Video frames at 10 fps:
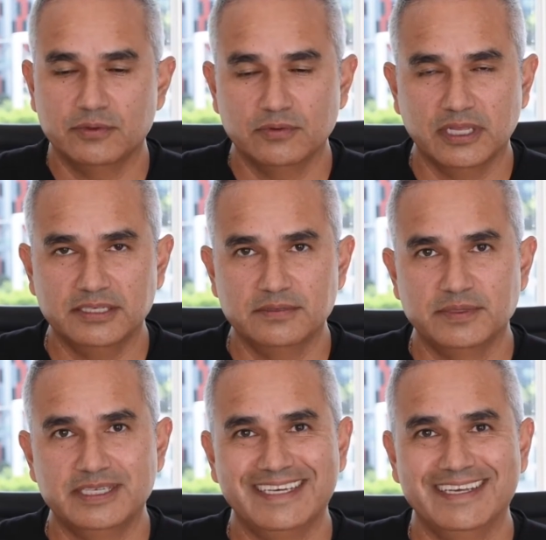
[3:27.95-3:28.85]
We would like to
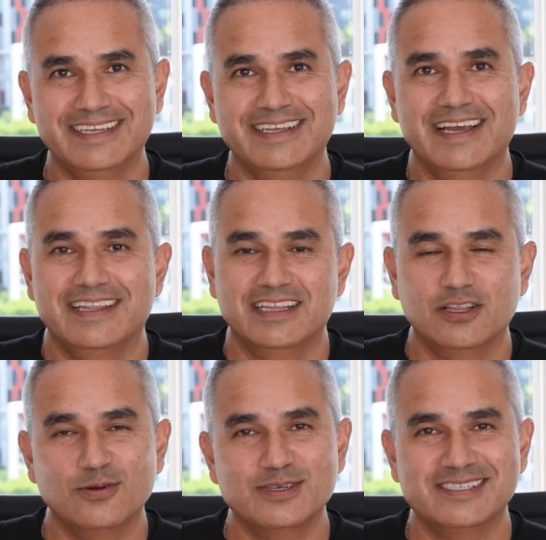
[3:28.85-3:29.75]
be in the
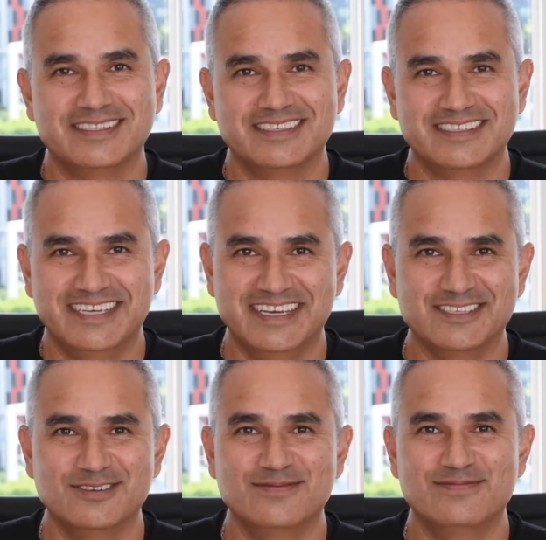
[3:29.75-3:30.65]
lowest
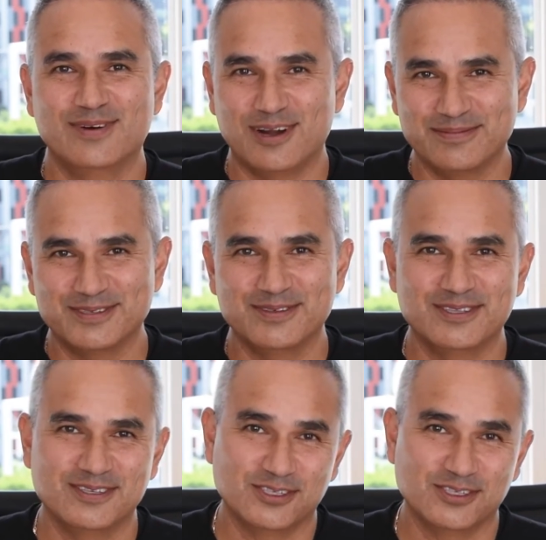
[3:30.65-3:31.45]
chance of problems with your